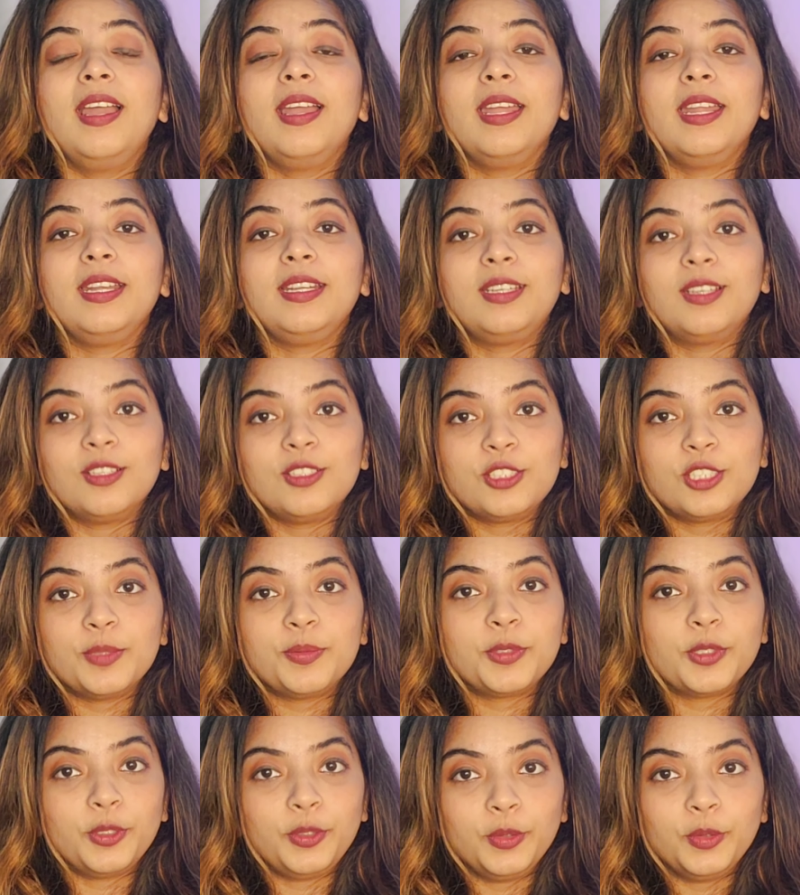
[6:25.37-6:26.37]

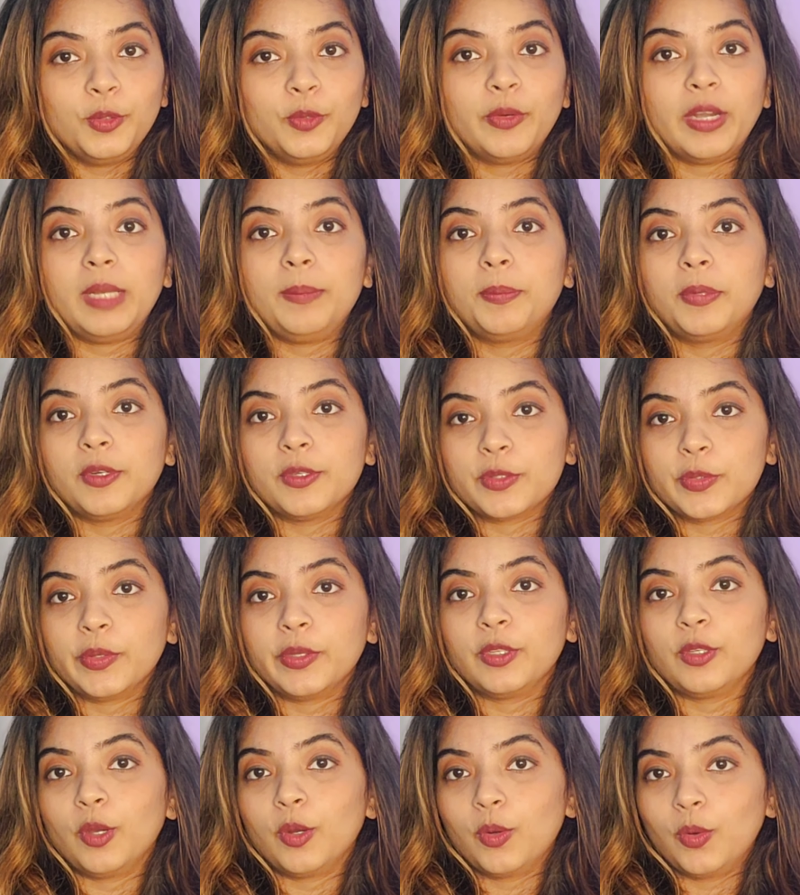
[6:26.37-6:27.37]
Internships you do while pursuing
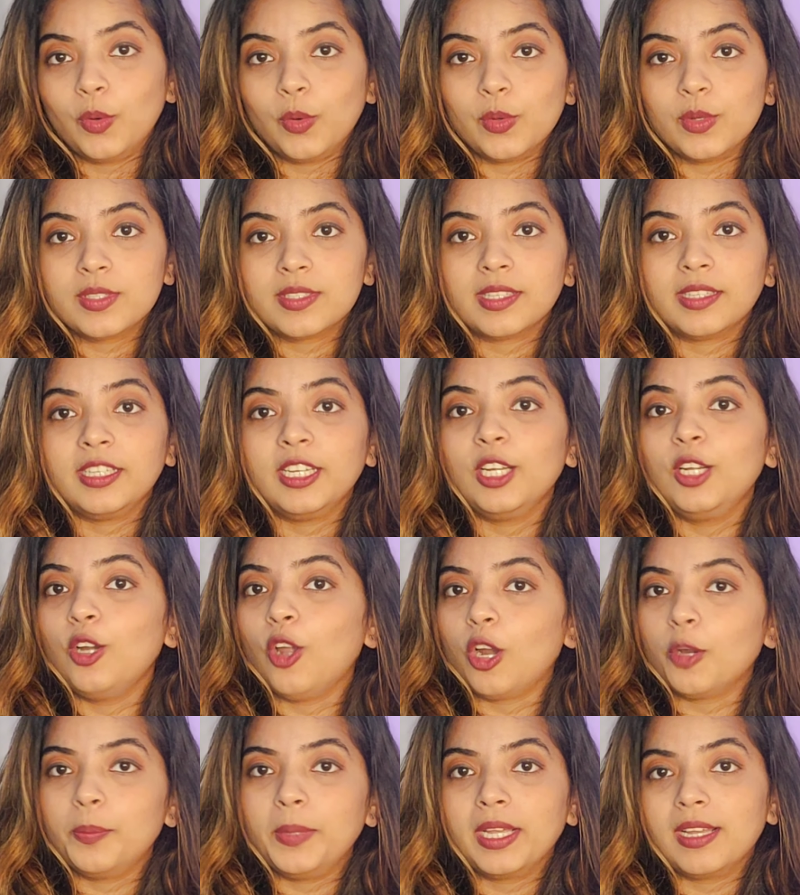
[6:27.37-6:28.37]
your course need
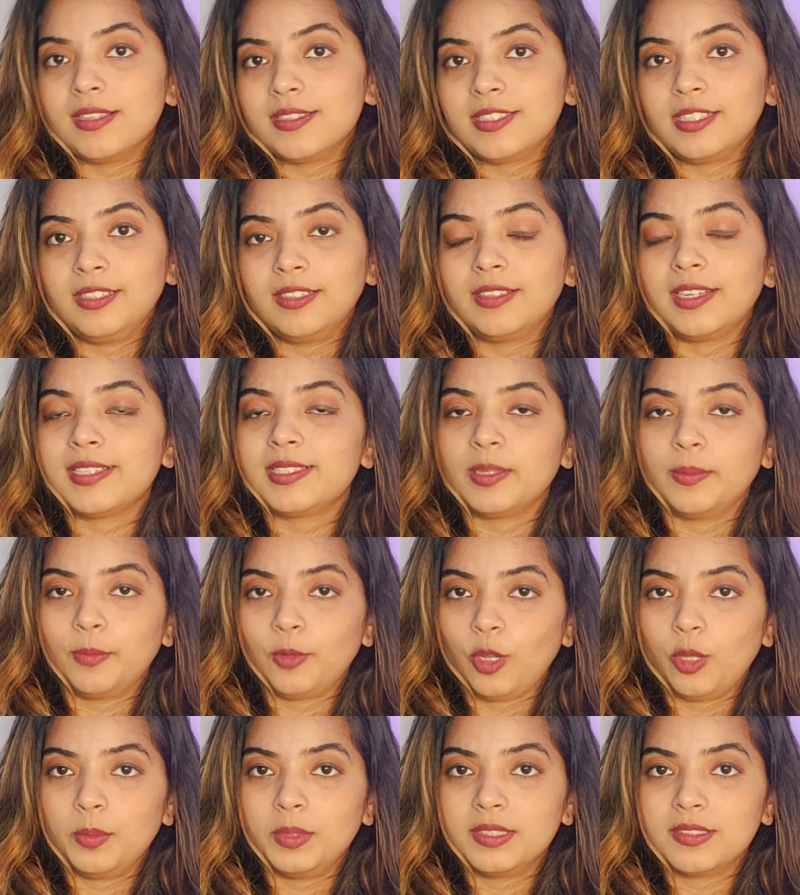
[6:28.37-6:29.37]
not be considered as
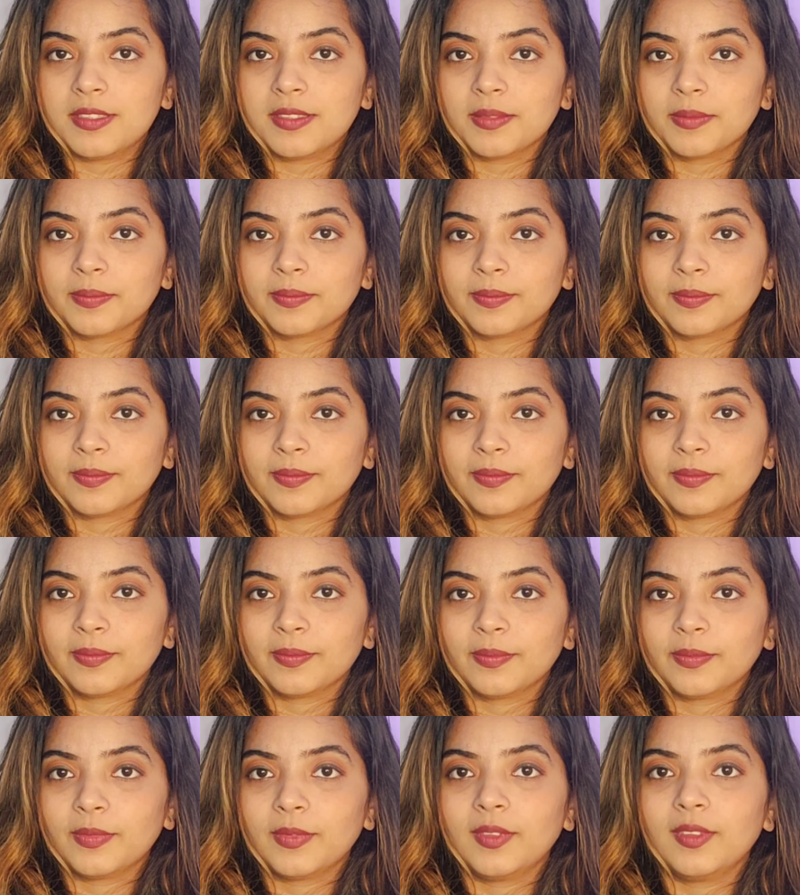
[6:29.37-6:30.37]
employments.
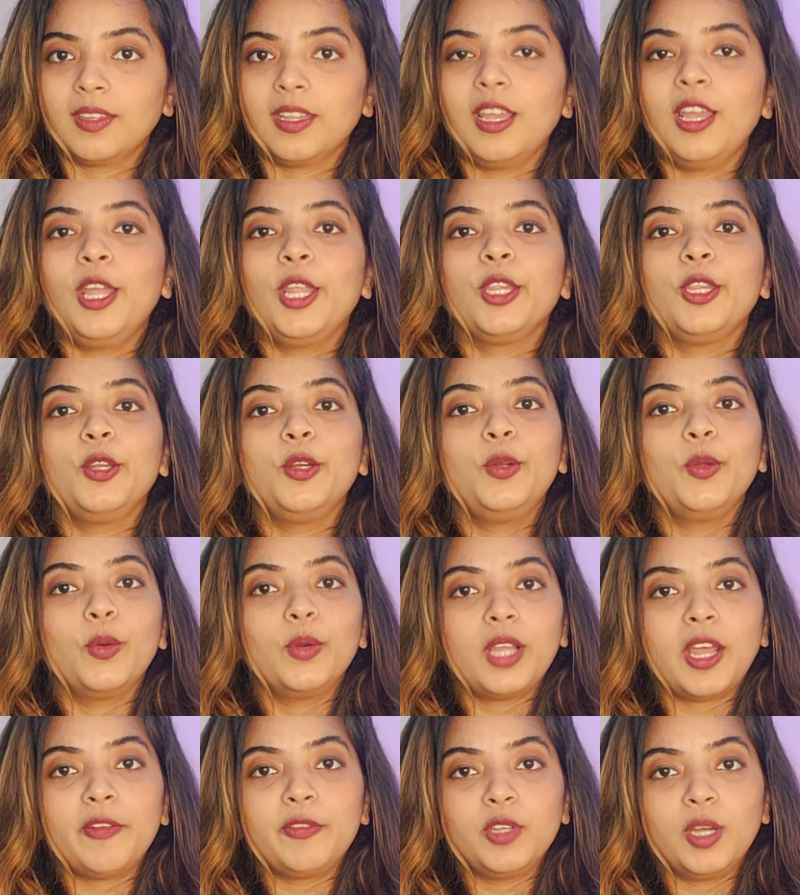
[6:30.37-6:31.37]
You don't
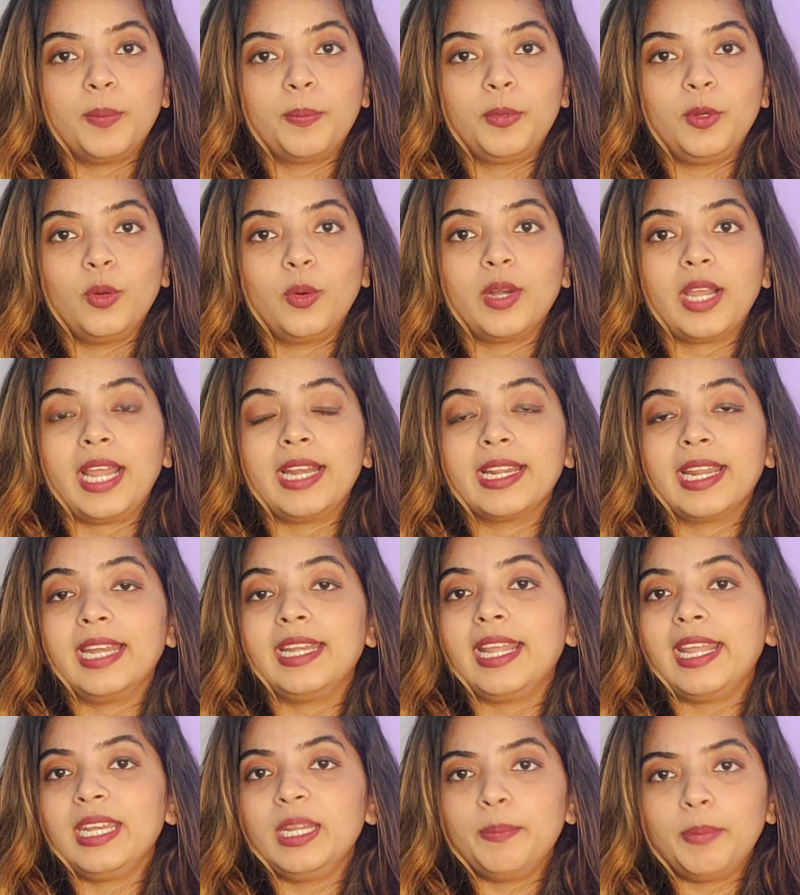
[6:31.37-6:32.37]
have to upload and get
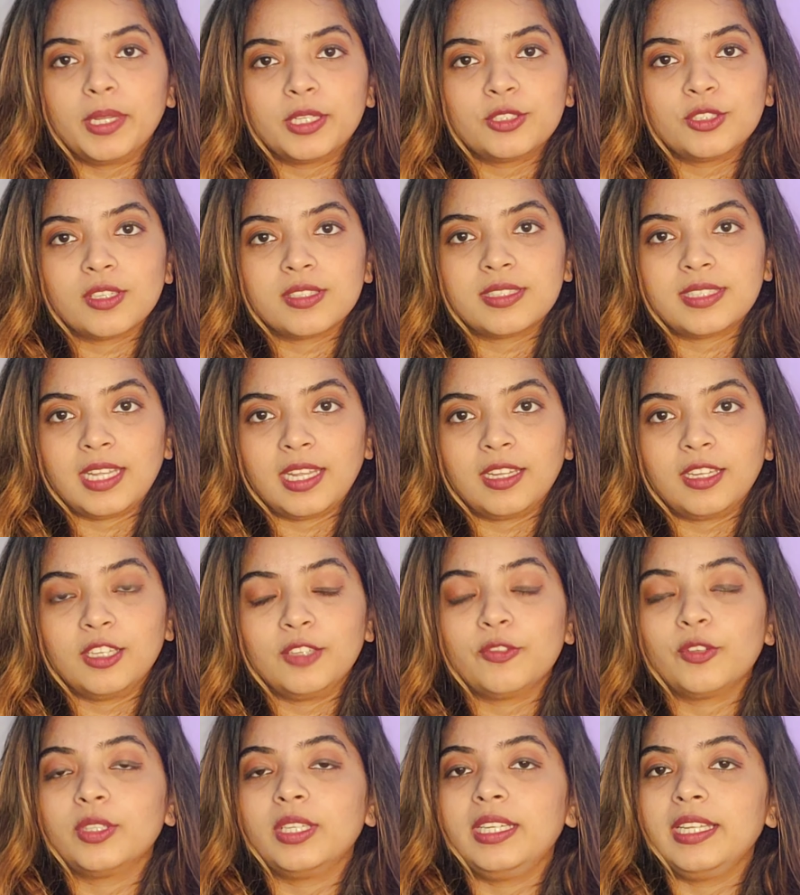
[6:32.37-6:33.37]
any pictures taken
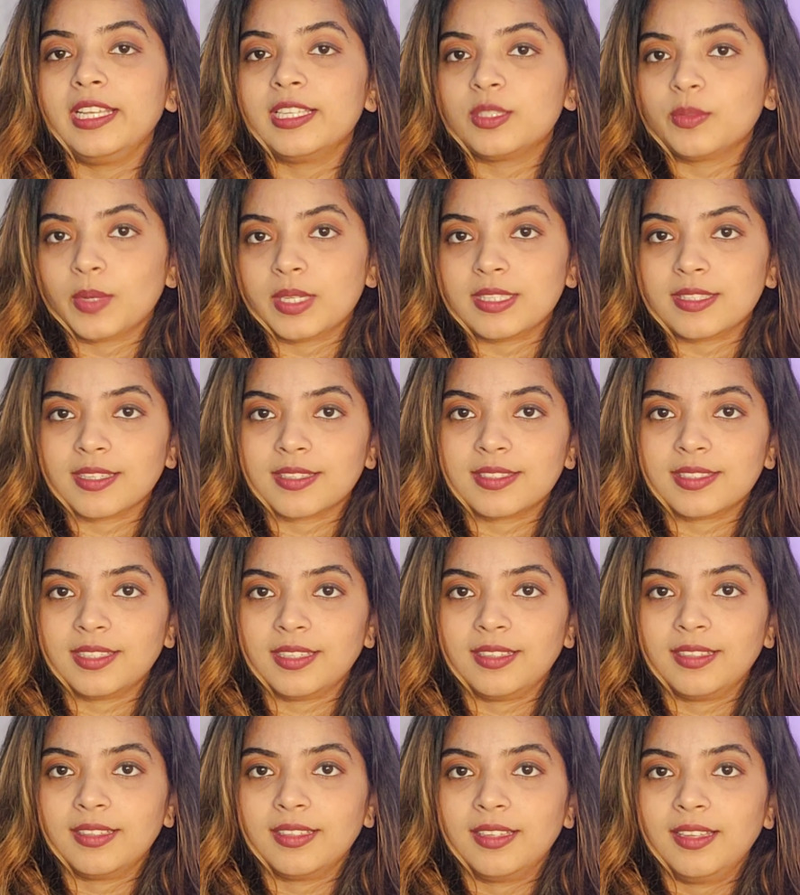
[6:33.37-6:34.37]
for the D S one
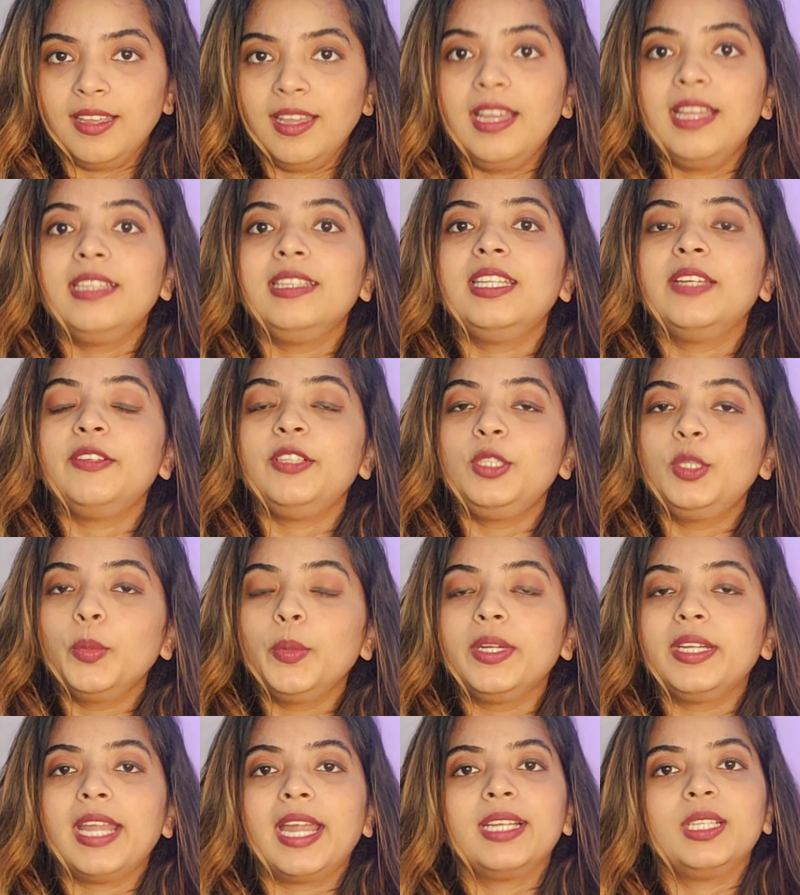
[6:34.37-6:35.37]
sixty. They will do
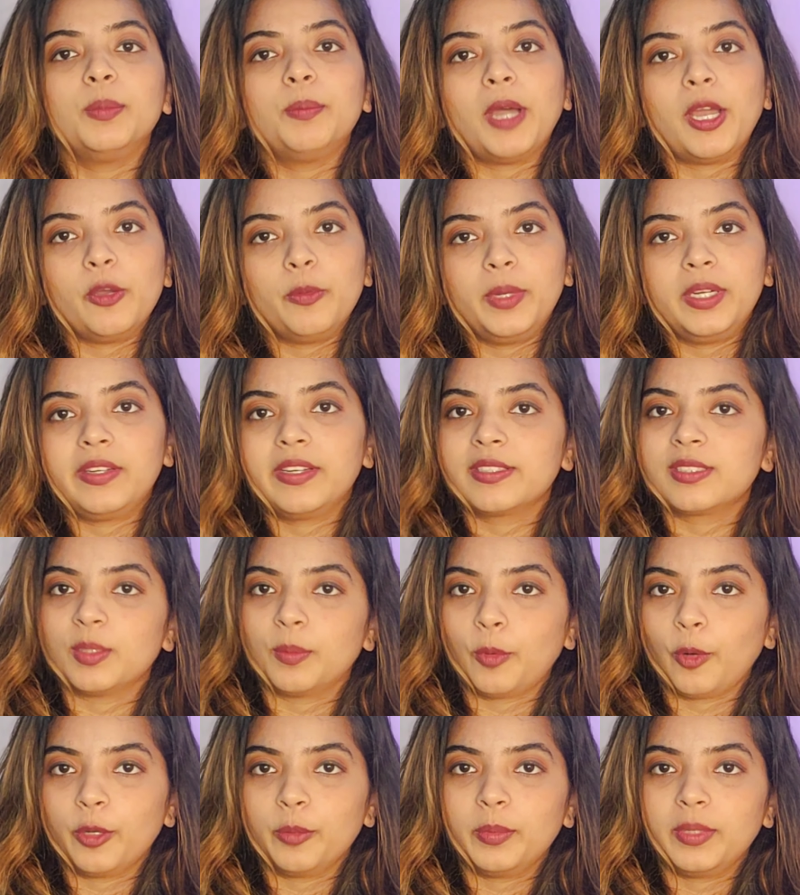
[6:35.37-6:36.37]
it at the biometrics
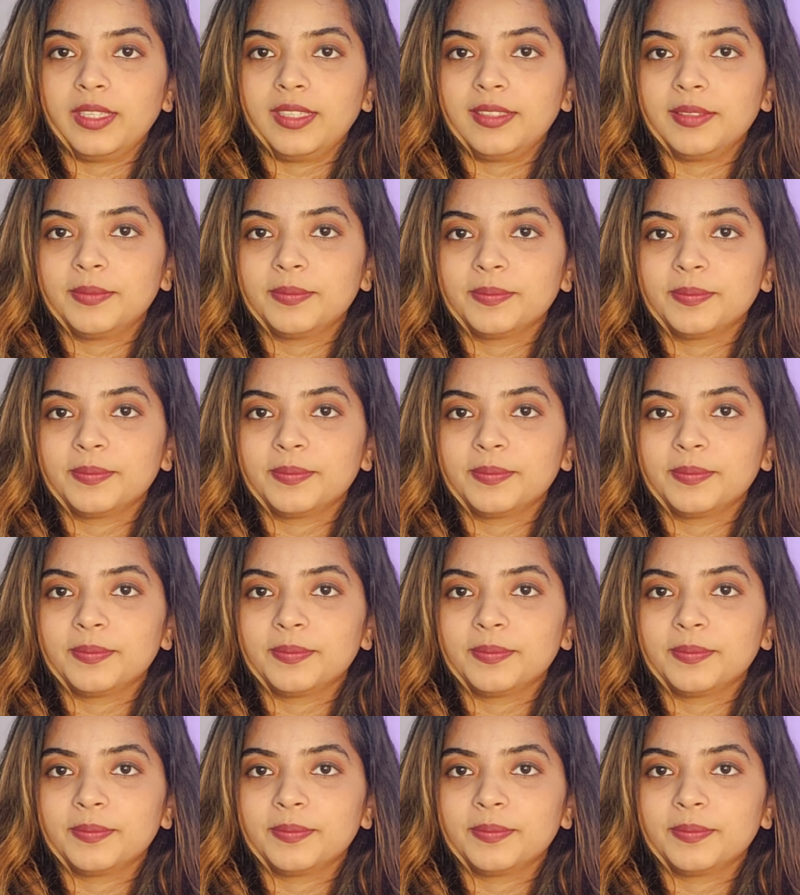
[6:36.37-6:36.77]
appointment.